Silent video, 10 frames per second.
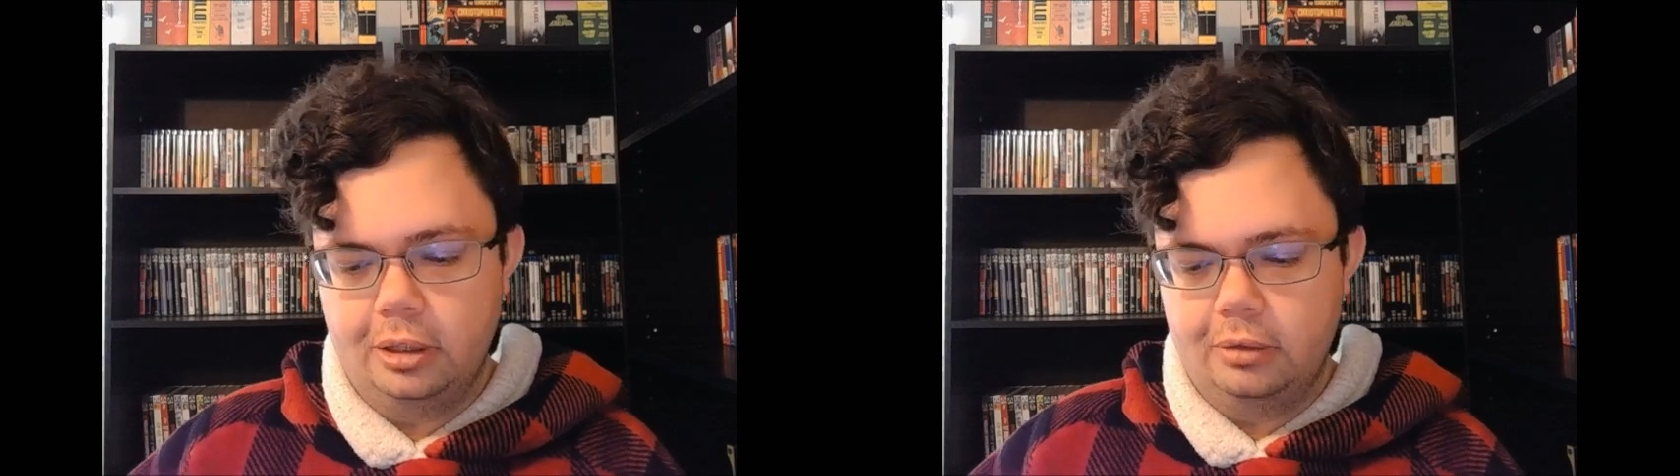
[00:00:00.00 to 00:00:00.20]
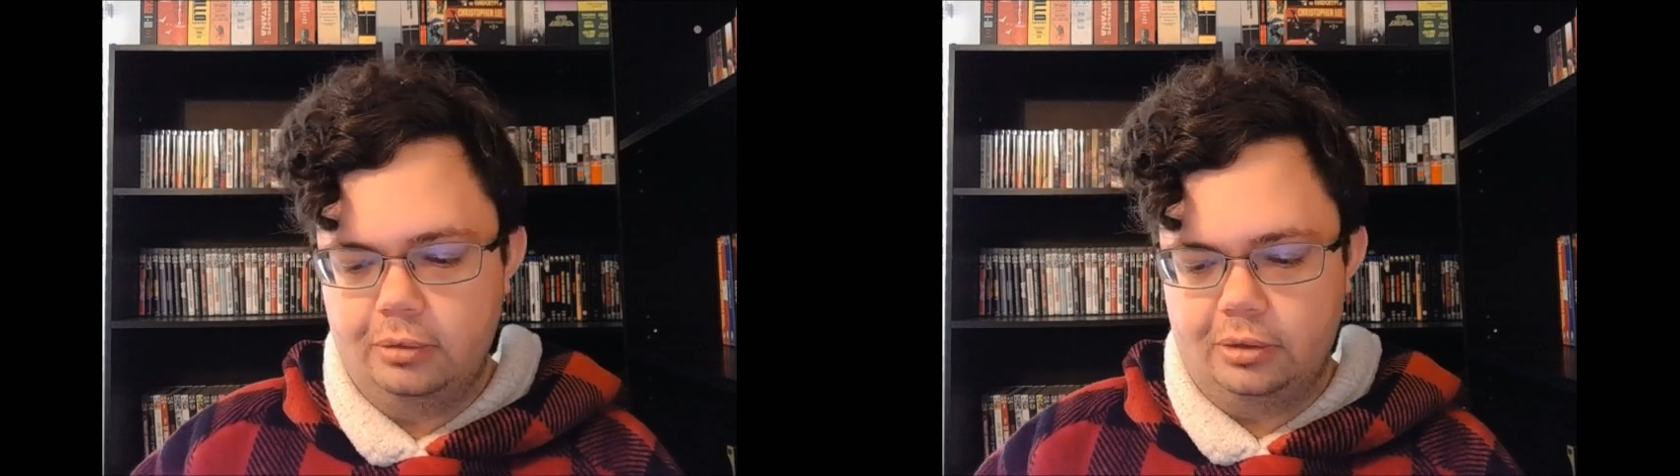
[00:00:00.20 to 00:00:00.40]

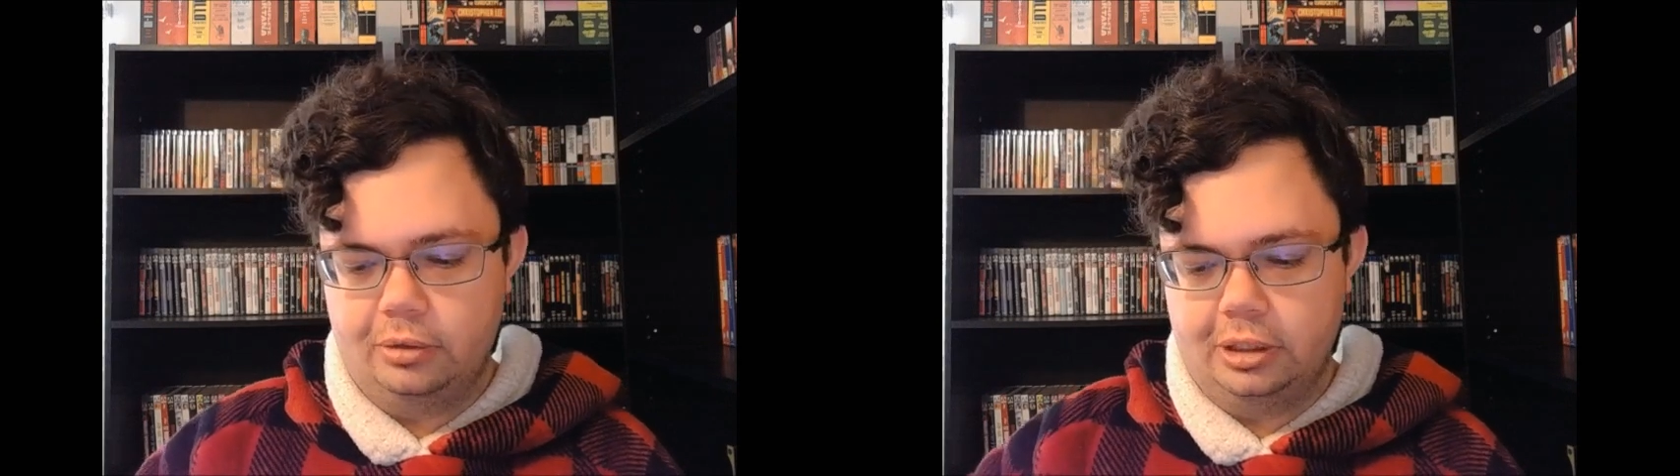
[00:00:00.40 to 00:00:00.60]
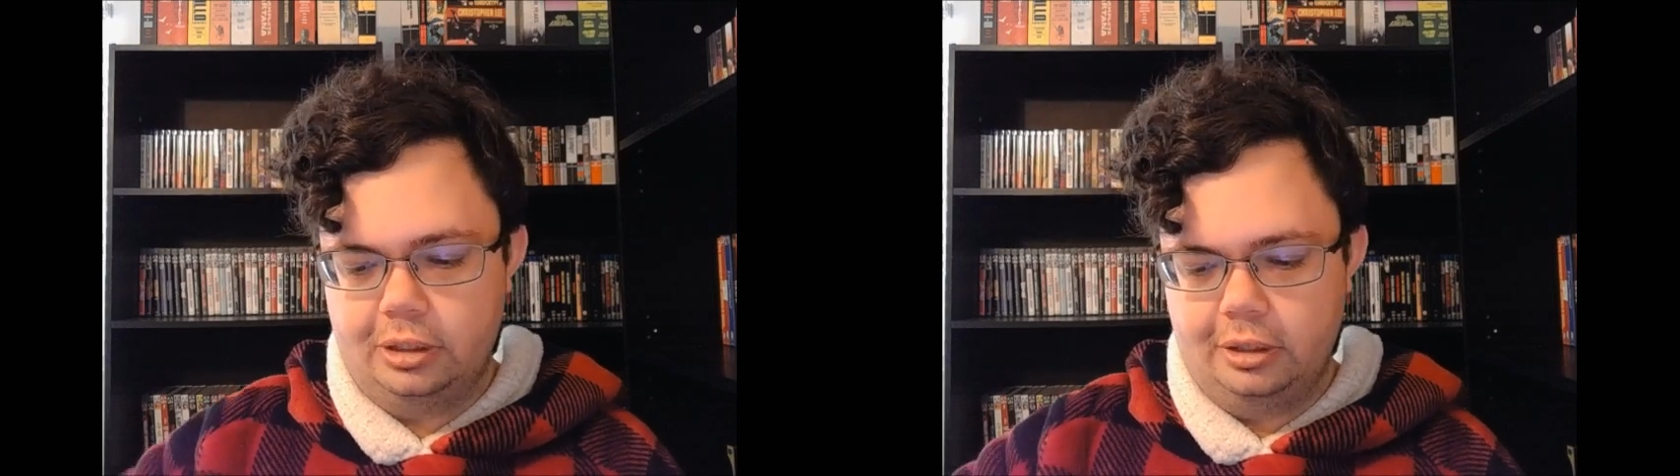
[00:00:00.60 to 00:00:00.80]
which
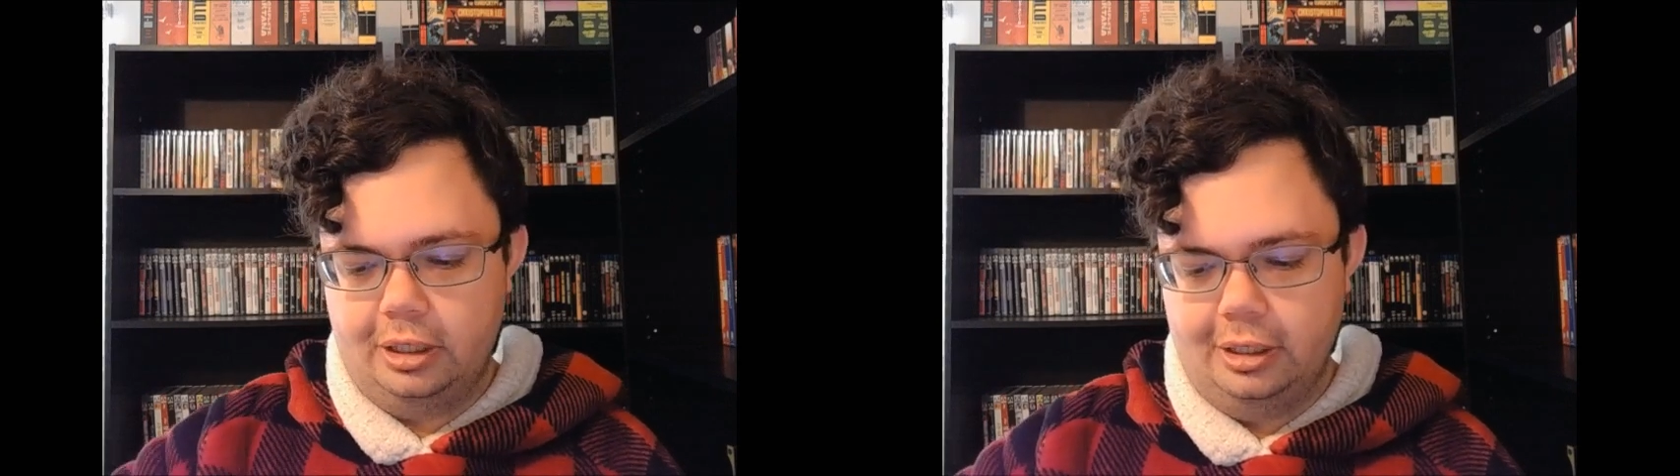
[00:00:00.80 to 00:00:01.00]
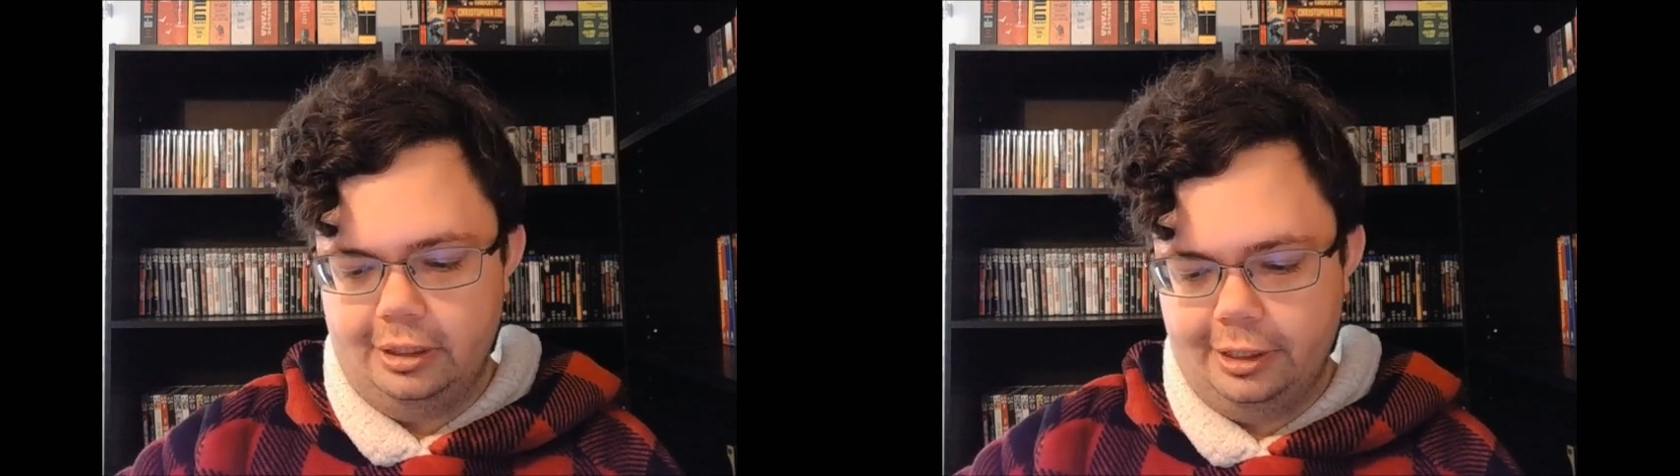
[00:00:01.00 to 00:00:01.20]
was
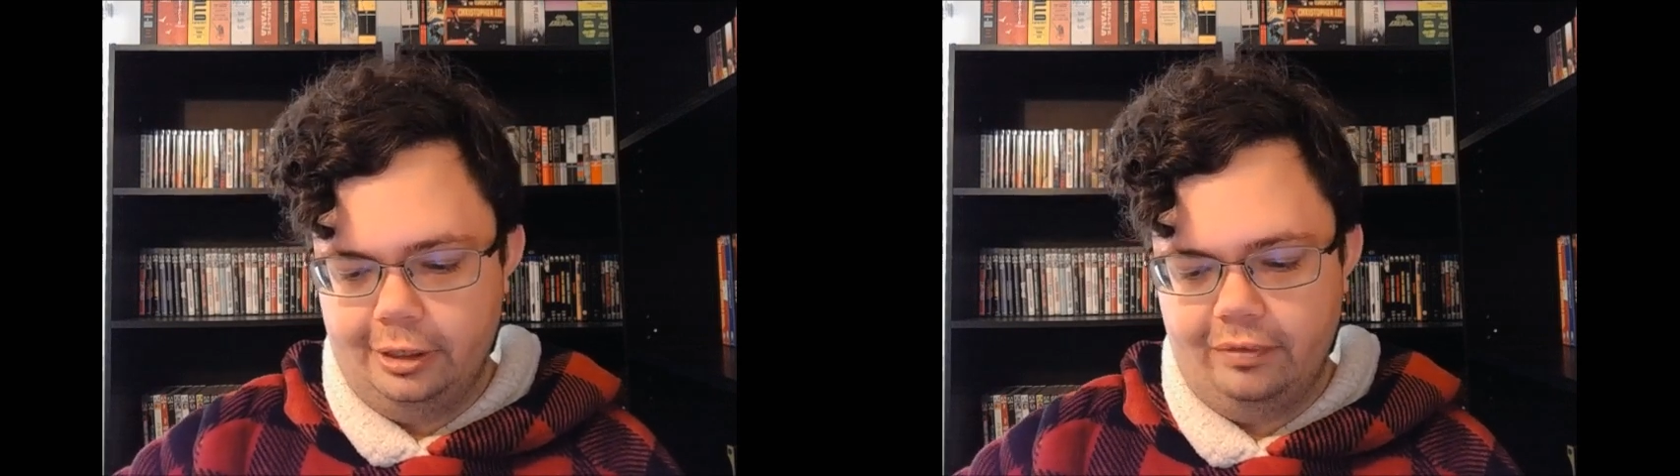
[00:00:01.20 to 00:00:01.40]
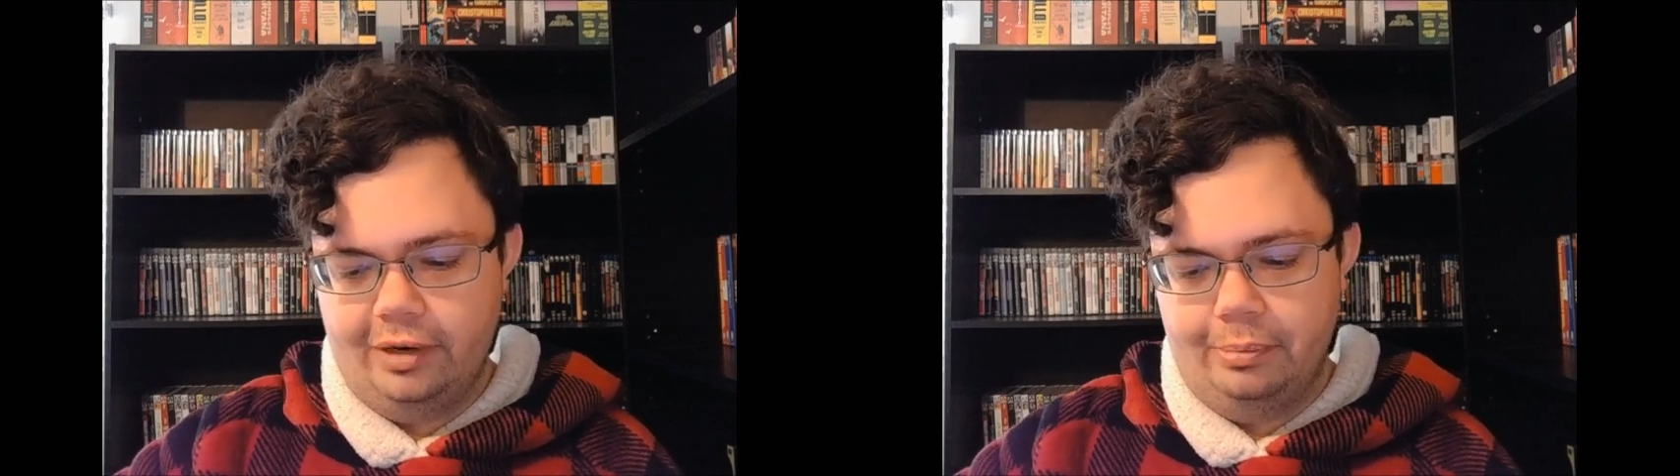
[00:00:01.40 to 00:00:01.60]
uh, good of him